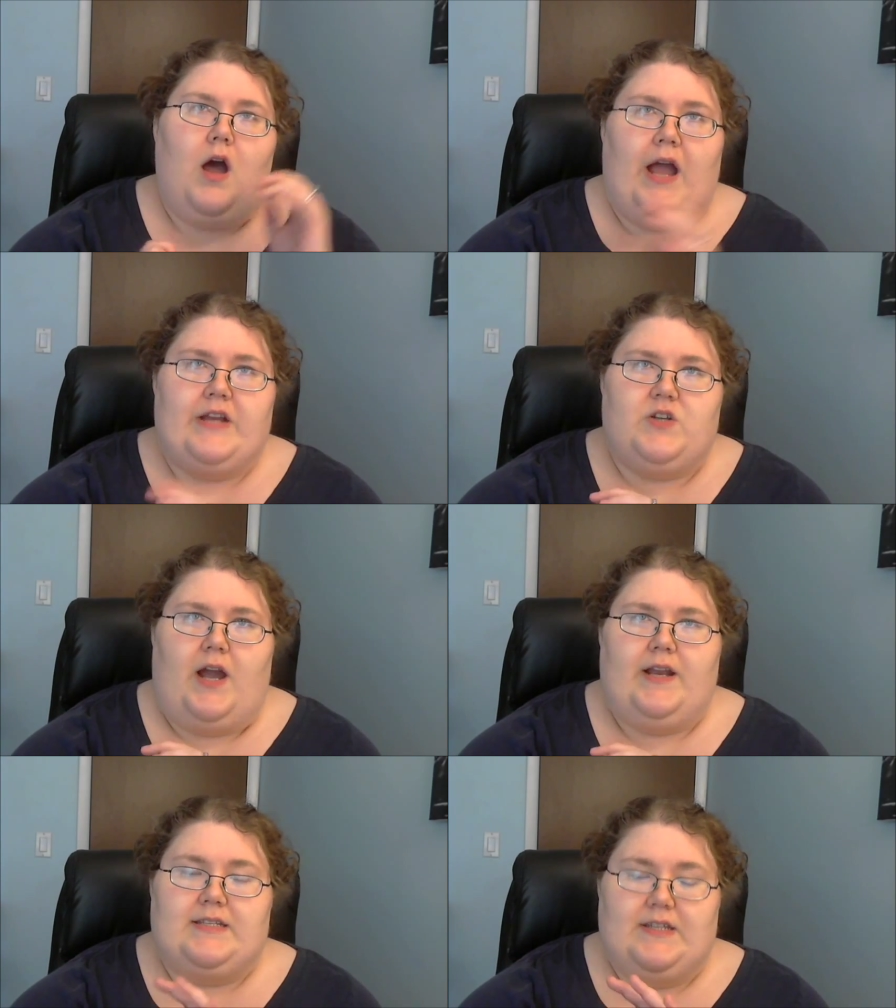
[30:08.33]
I
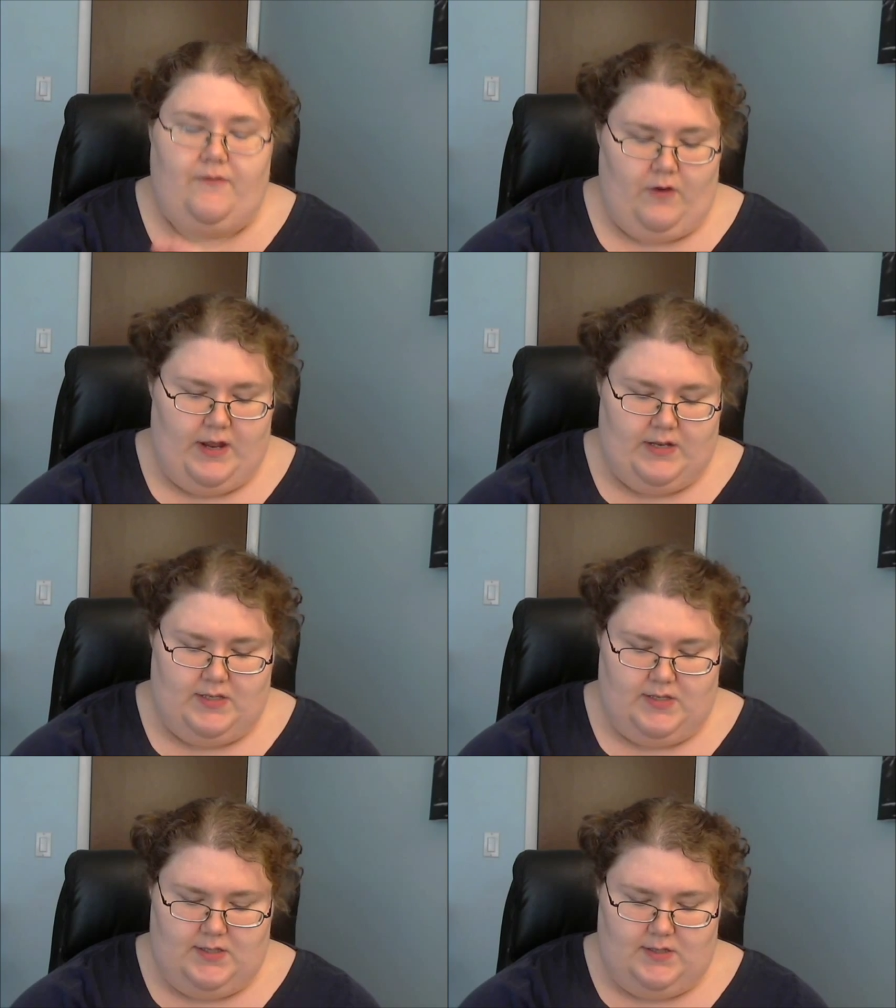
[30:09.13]
tried a different,
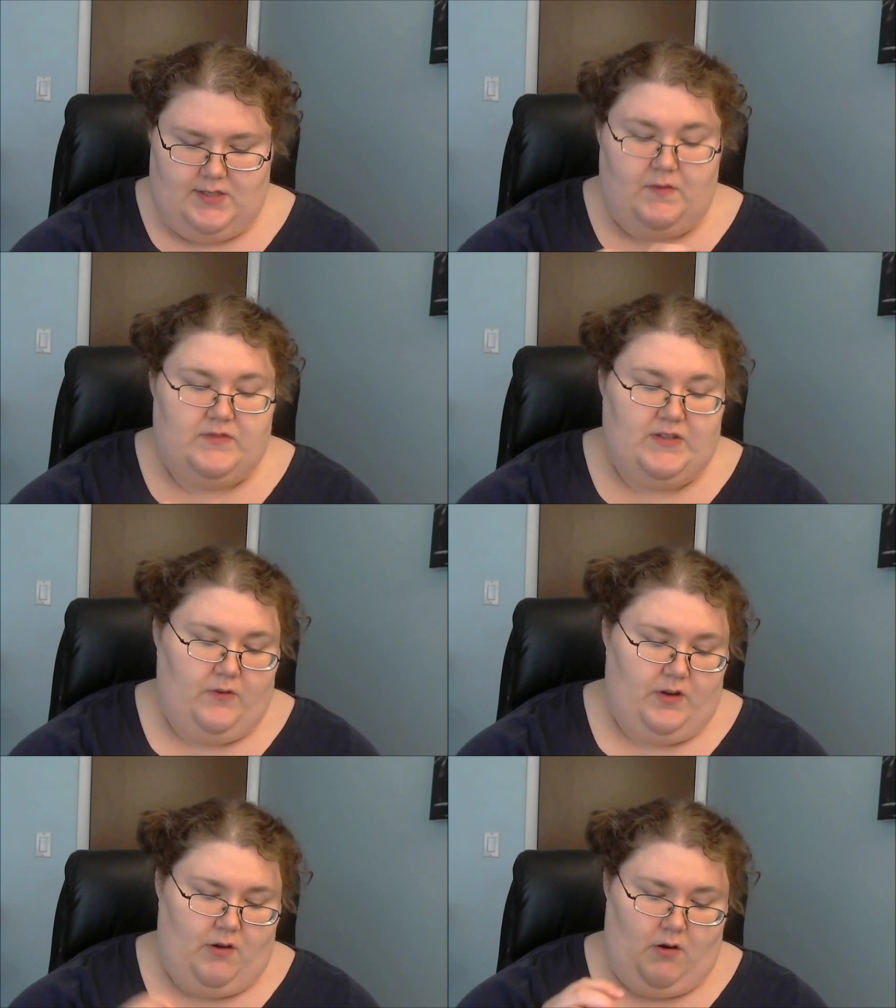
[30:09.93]
some of
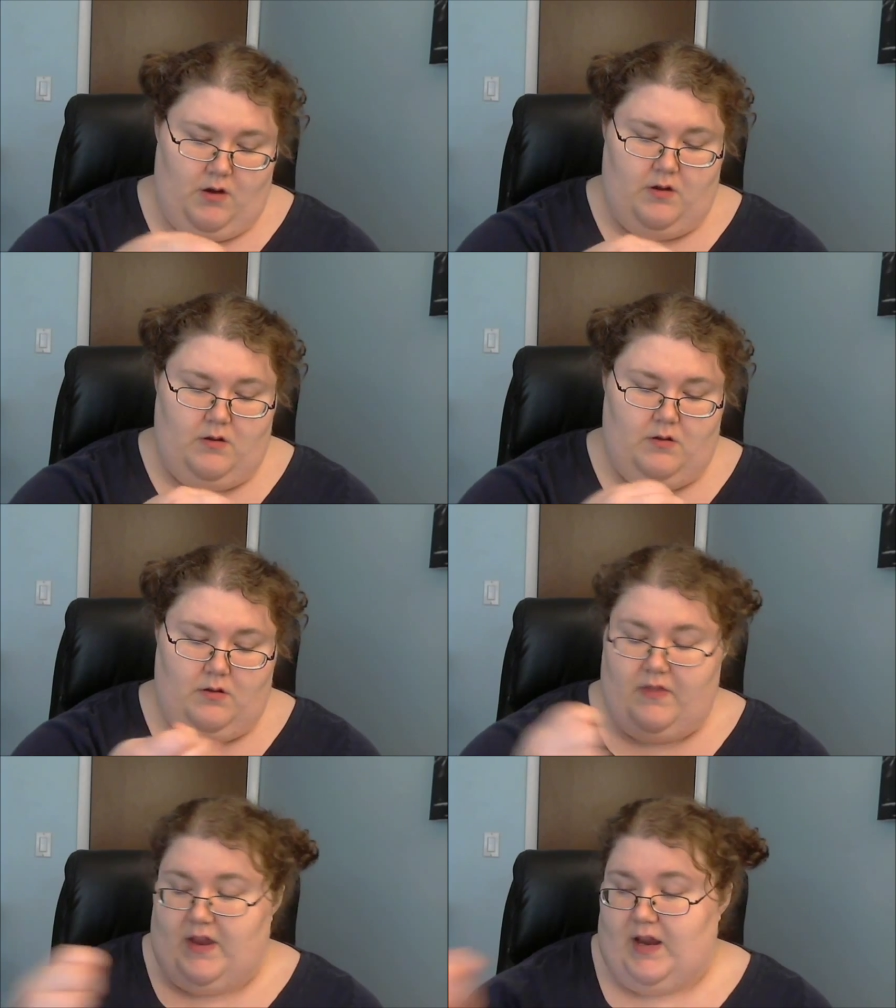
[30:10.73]
different yarn
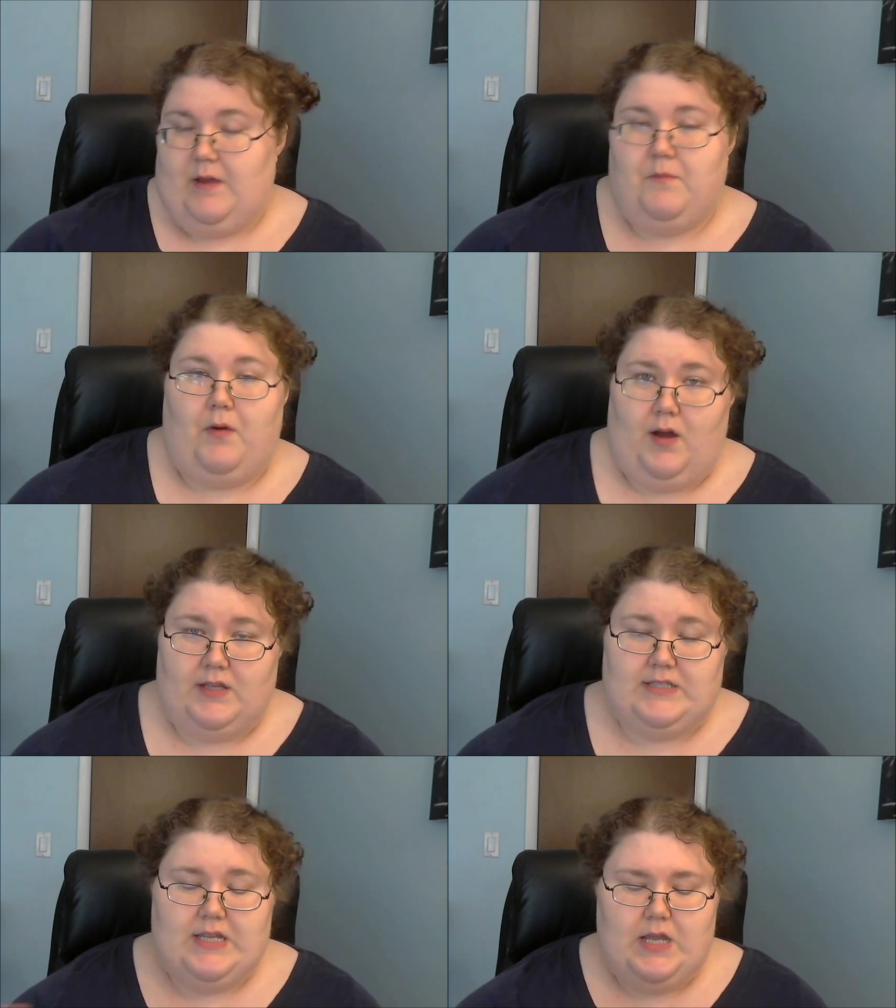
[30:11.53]
that I had bought,